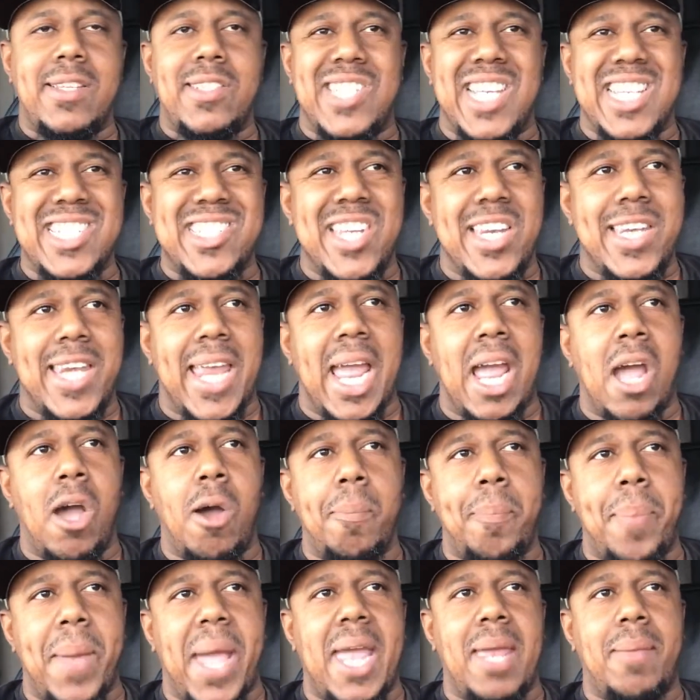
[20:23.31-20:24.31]
Just the
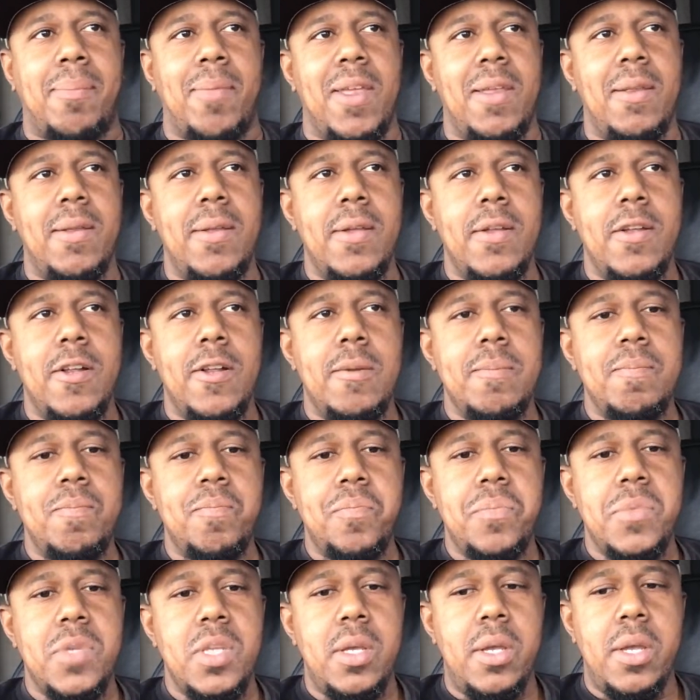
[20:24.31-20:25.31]
down payment.
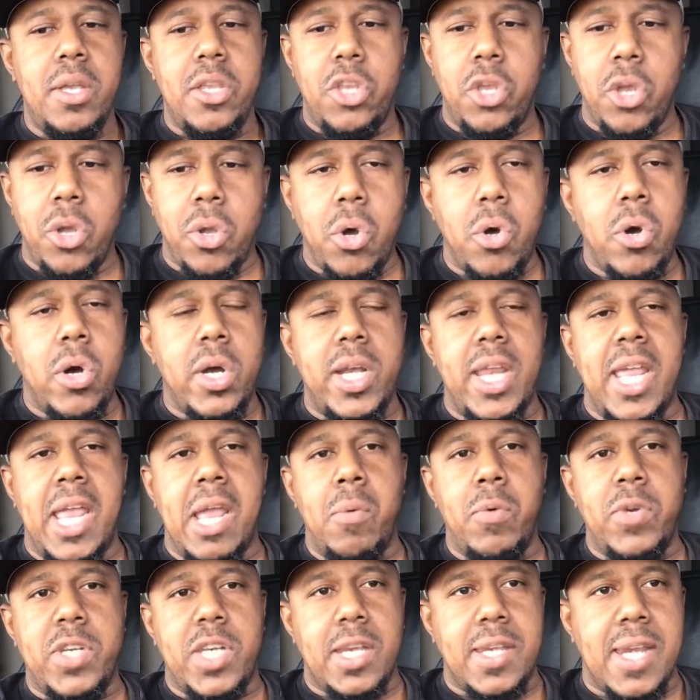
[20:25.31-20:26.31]
You're going in
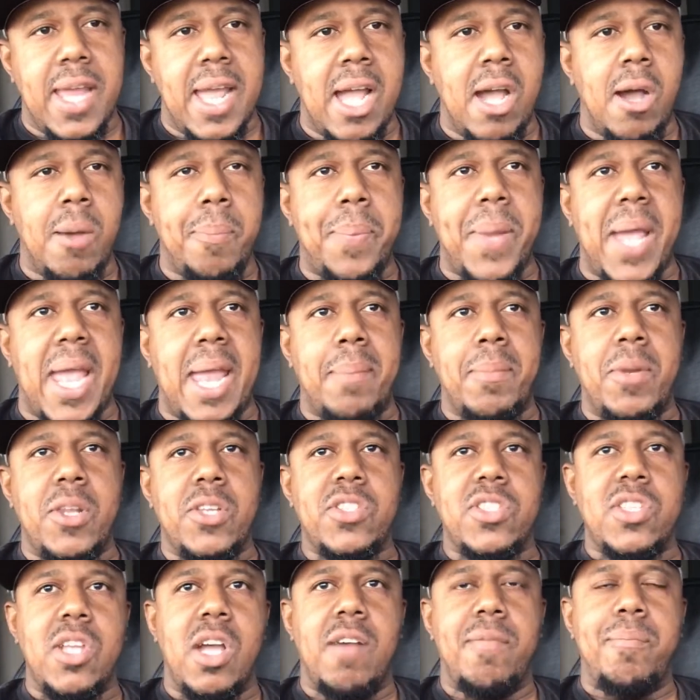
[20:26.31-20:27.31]
with the down payment and
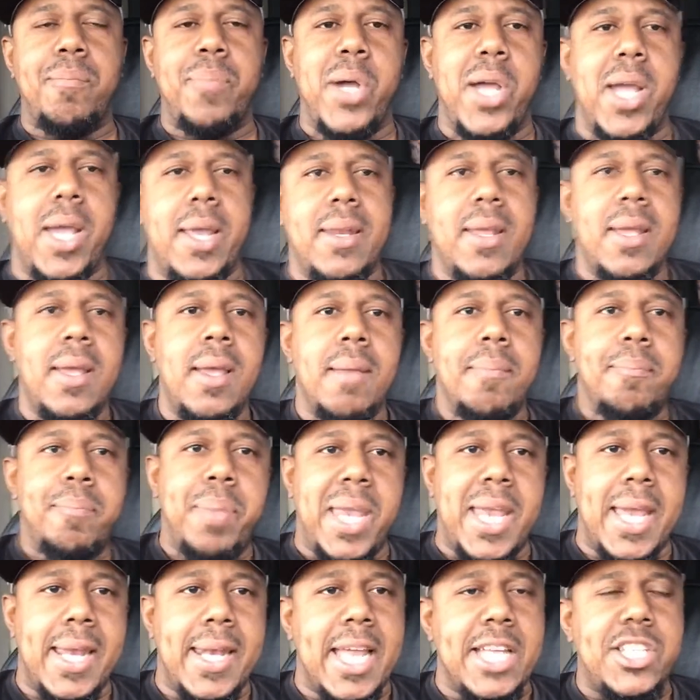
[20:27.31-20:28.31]
stuff. But
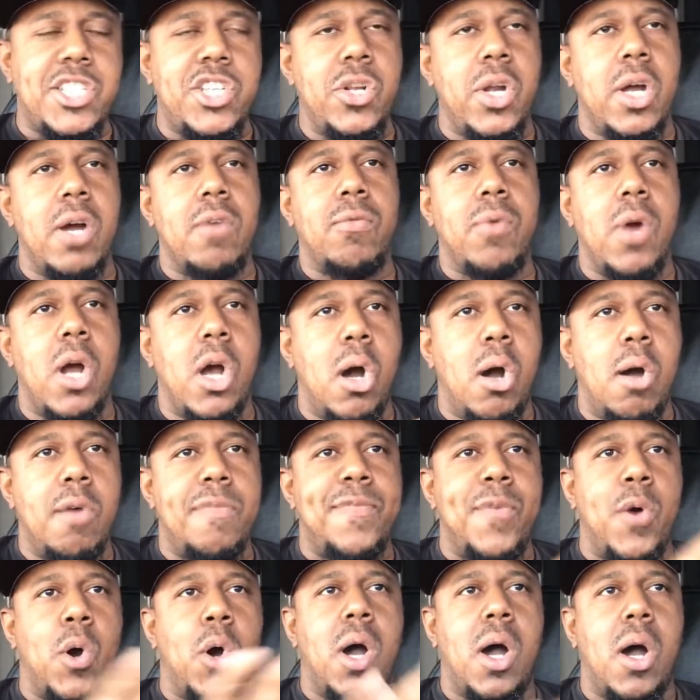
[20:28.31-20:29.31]
being that you don't roll
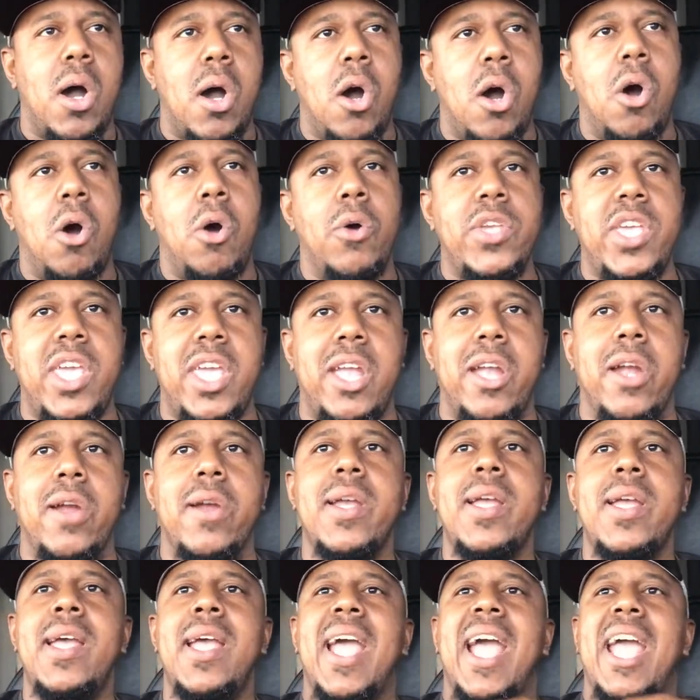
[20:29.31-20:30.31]
for a whole year,
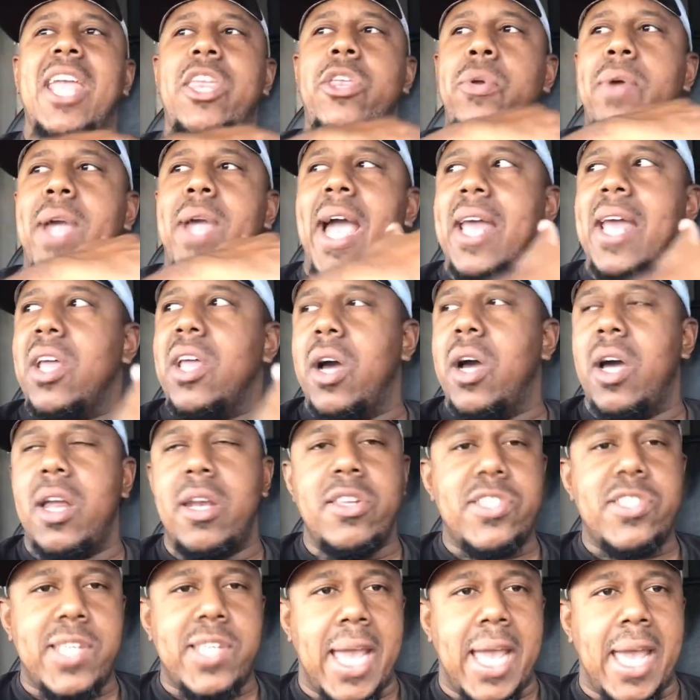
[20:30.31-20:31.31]
and you got to
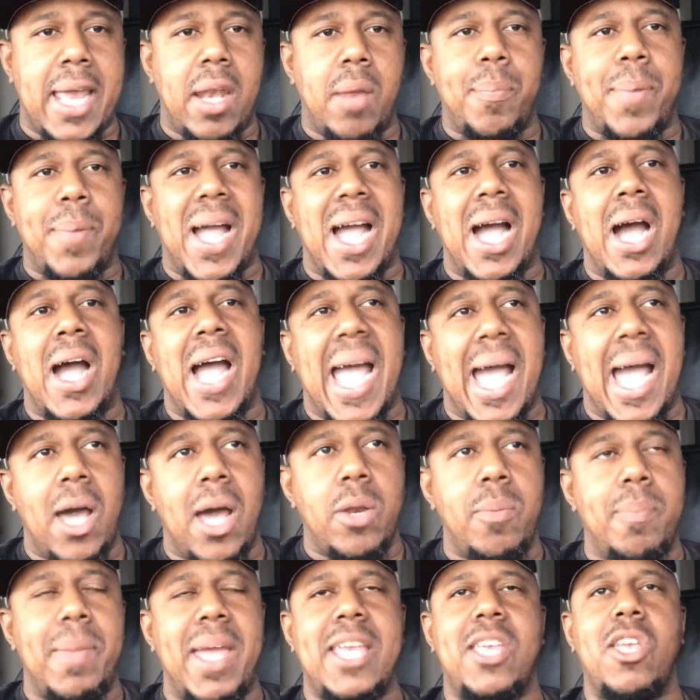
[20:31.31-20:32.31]
understand about how to
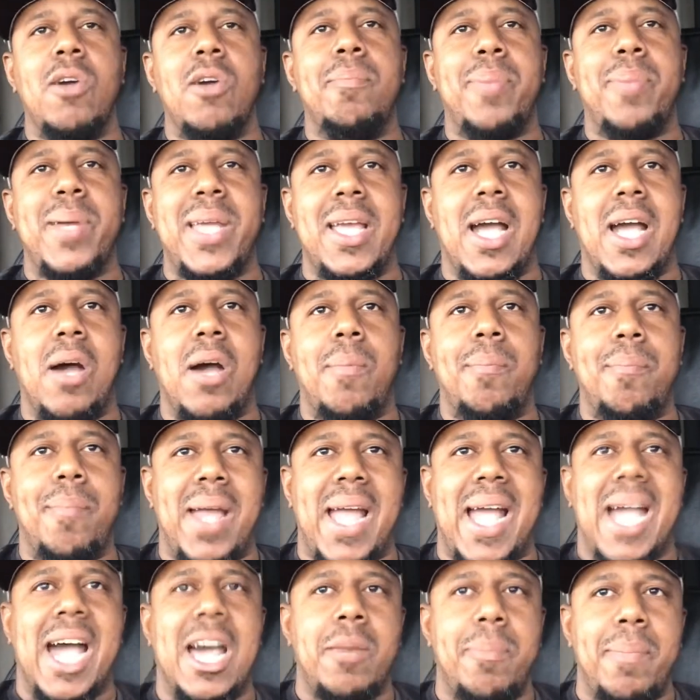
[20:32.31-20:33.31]
make your
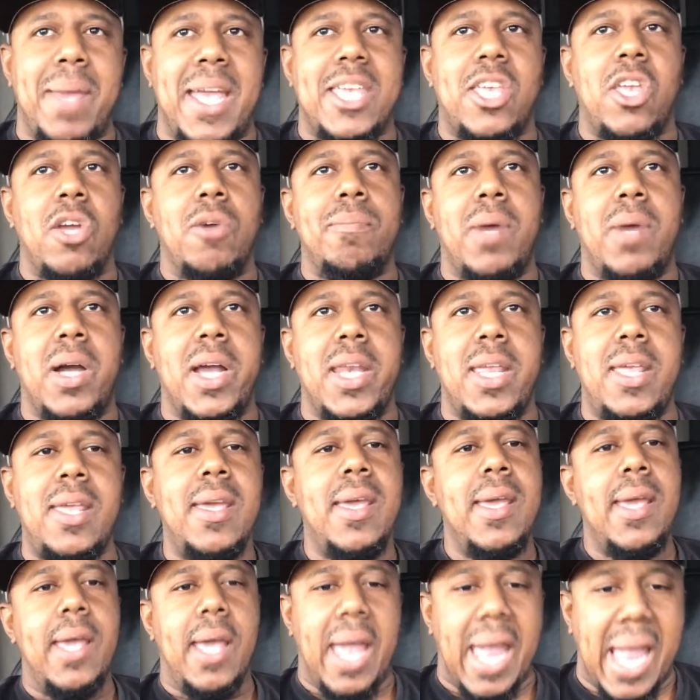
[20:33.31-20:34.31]
money
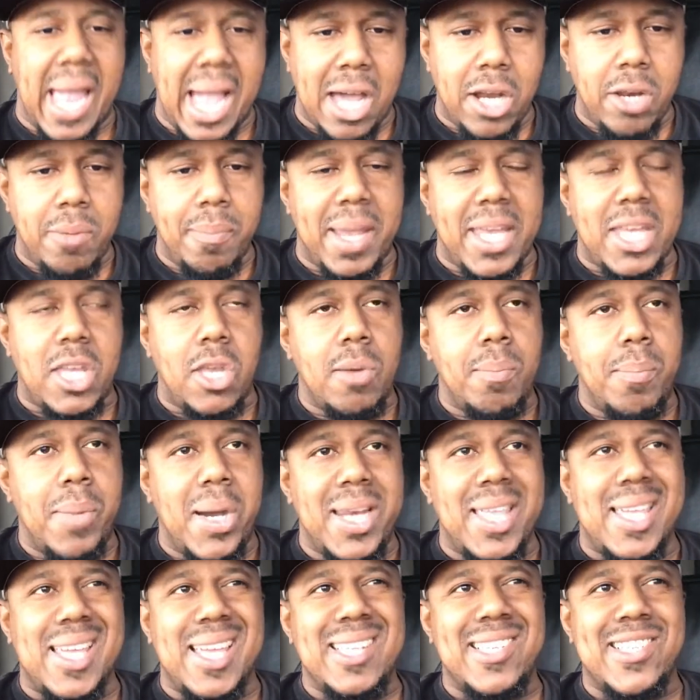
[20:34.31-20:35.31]
and how to make your
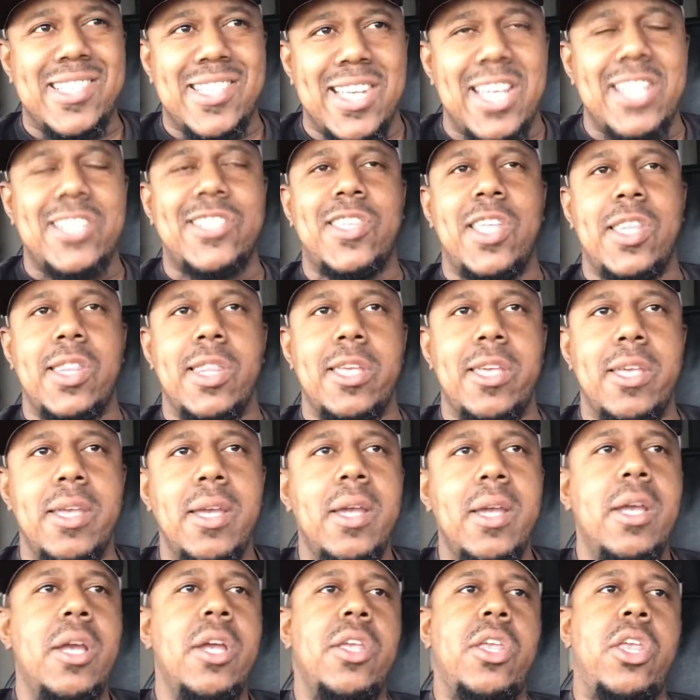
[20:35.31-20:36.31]
money consistently,
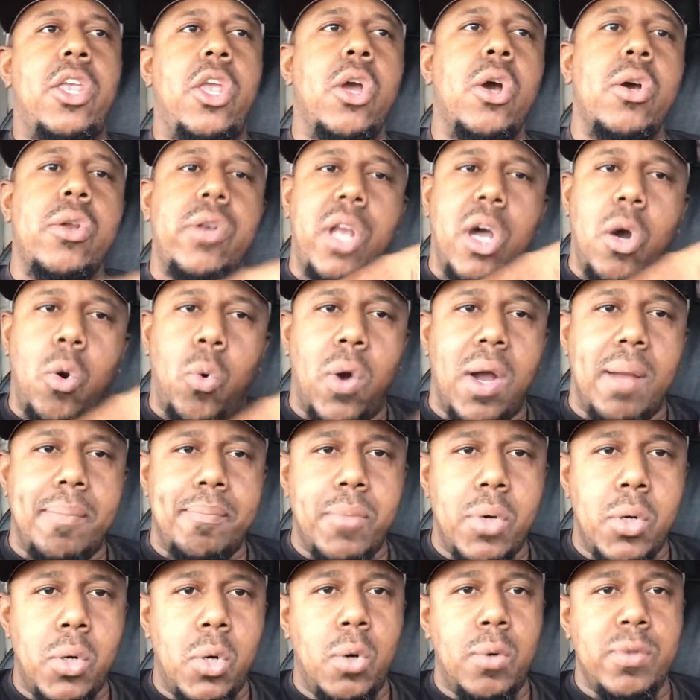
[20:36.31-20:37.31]
you'll know what
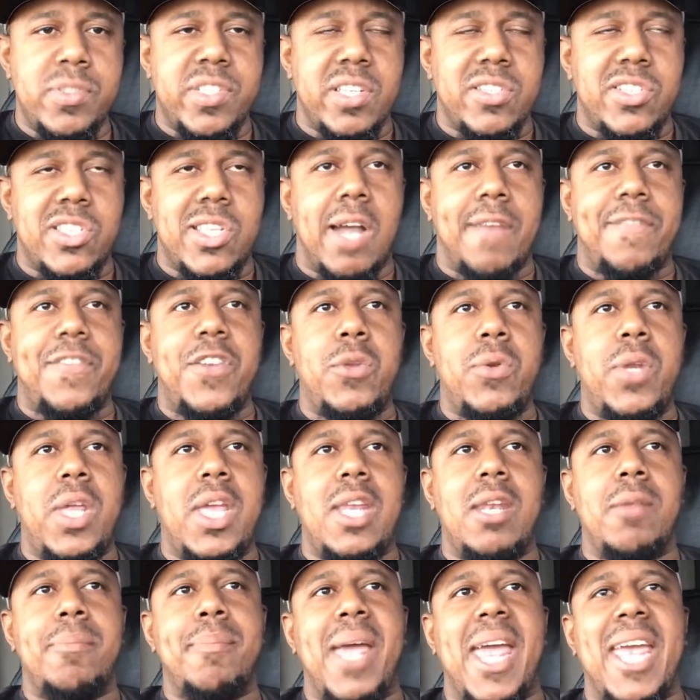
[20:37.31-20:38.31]
moves and stuff you need
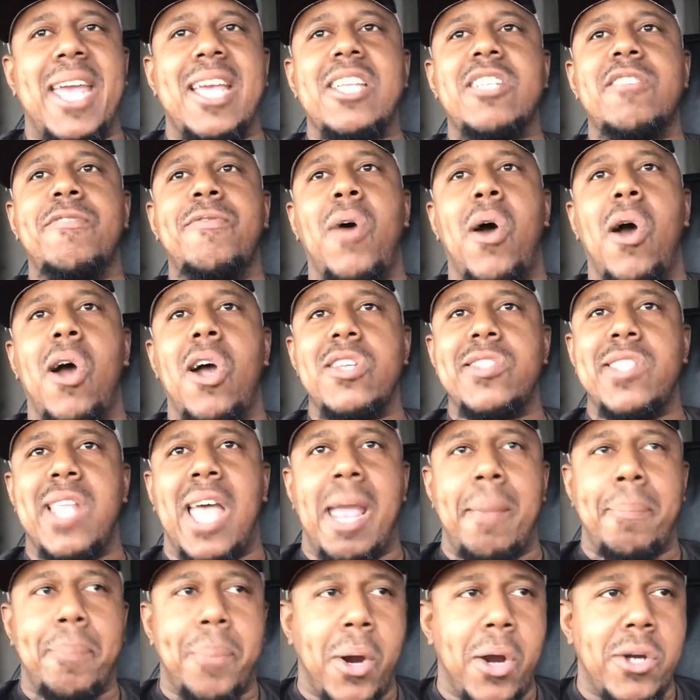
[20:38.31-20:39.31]
to make as far as
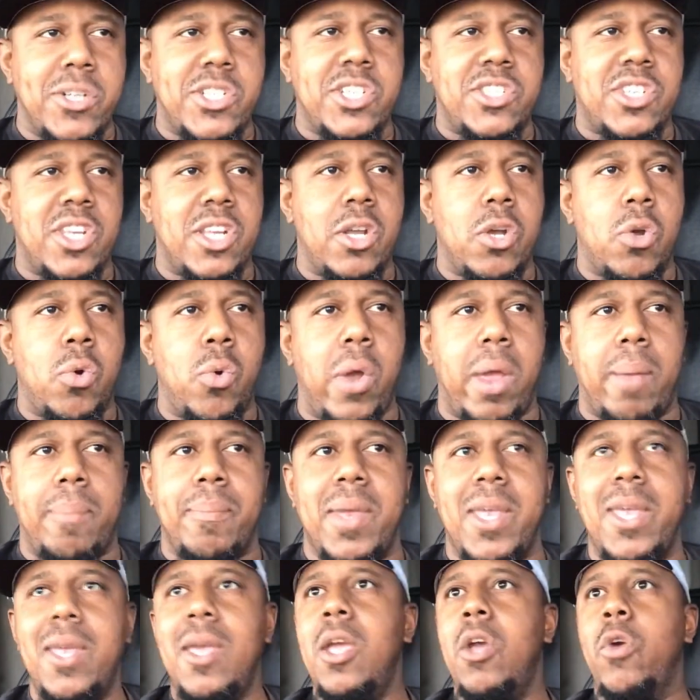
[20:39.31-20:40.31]
like purchasing
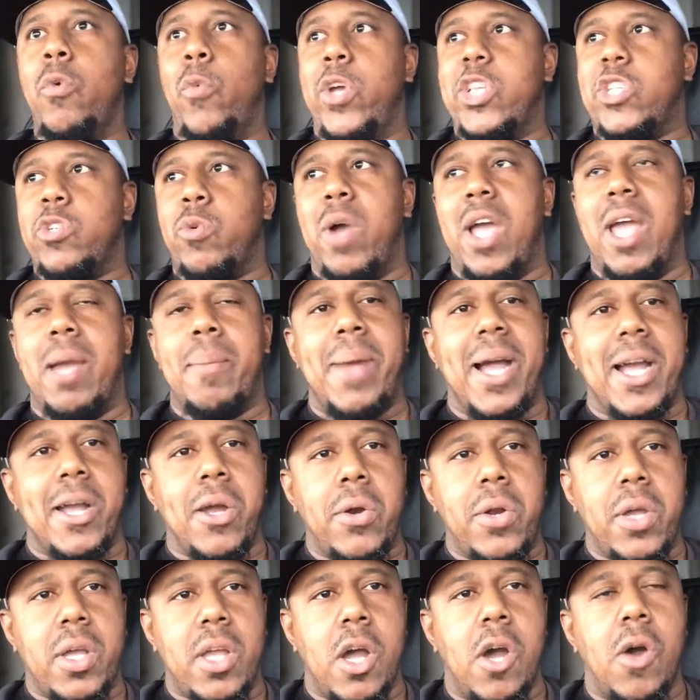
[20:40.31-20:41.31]
equipment. Which way am I
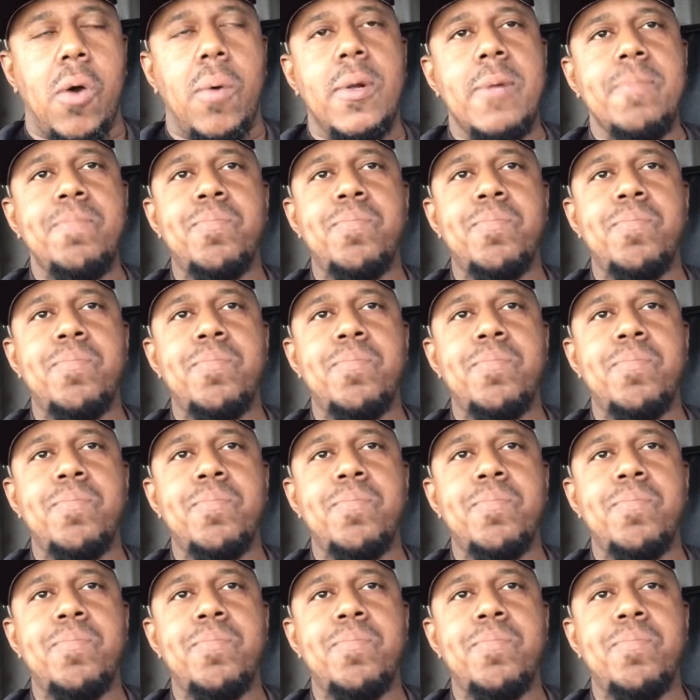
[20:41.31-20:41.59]
going to go?